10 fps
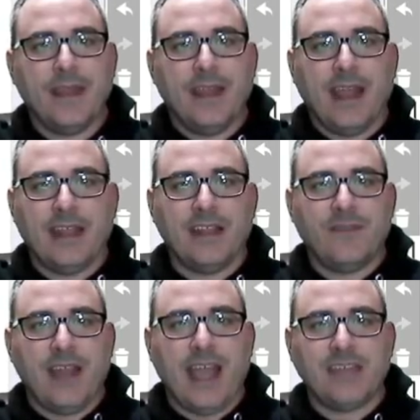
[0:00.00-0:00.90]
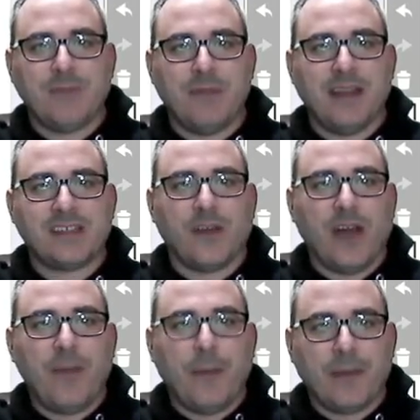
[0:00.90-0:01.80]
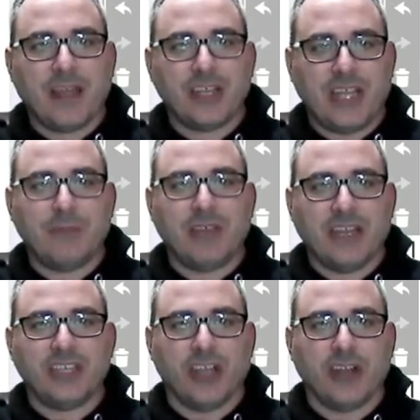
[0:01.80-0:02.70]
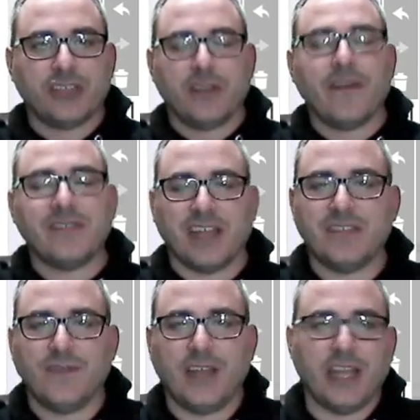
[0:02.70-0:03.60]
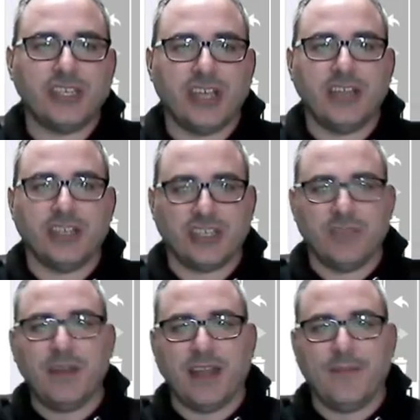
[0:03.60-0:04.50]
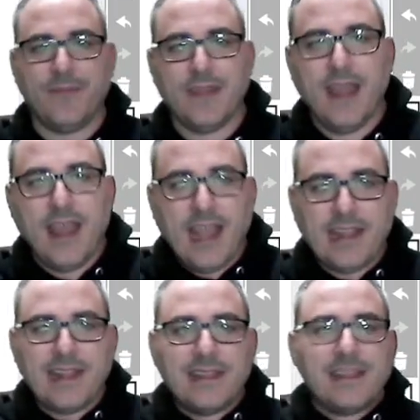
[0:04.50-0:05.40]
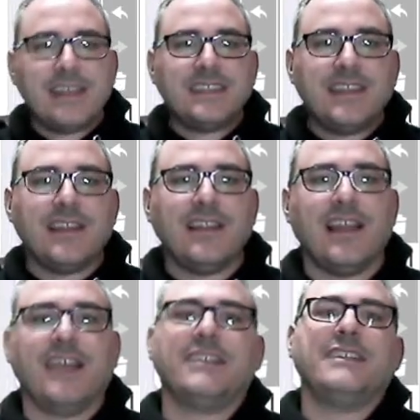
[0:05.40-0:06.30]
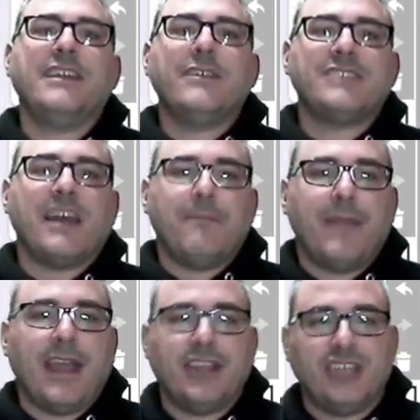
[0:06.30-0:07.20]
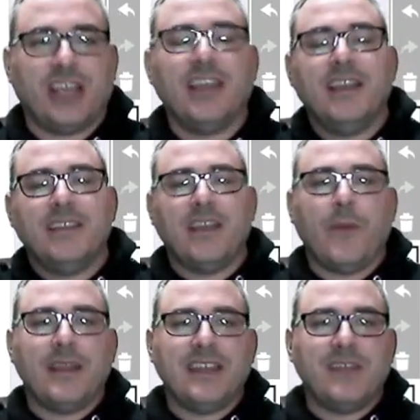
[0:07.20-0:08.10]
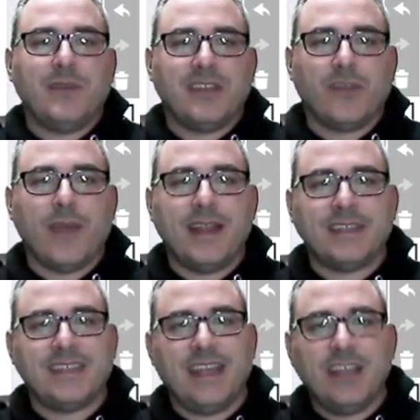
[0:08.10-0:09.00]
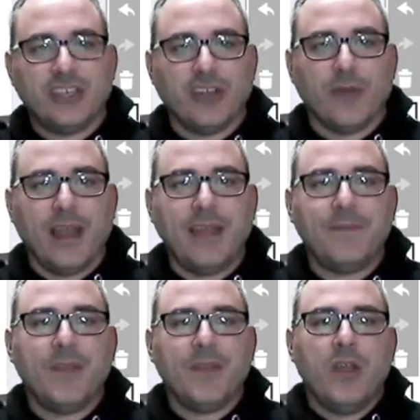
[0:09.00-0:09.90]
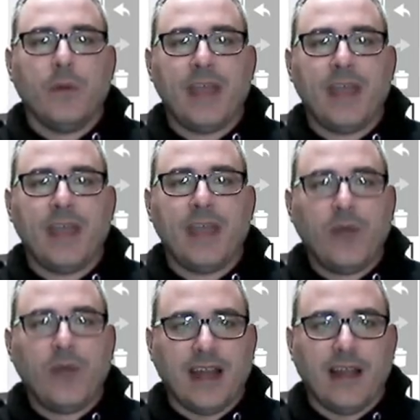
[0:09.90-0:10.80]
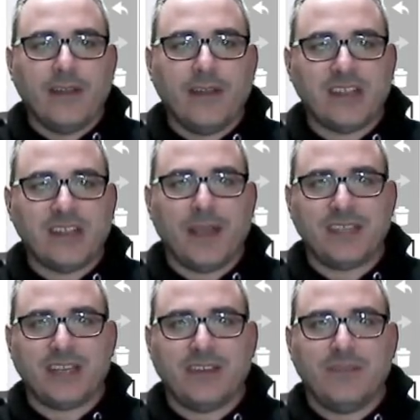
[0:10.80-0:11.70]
And then as my minutes go up, I'm going to keep getting charged 35 cents for each additional minute. And then this little line in here is that magic that we did with the greatest integer, right? Well, we have $40. That's our basic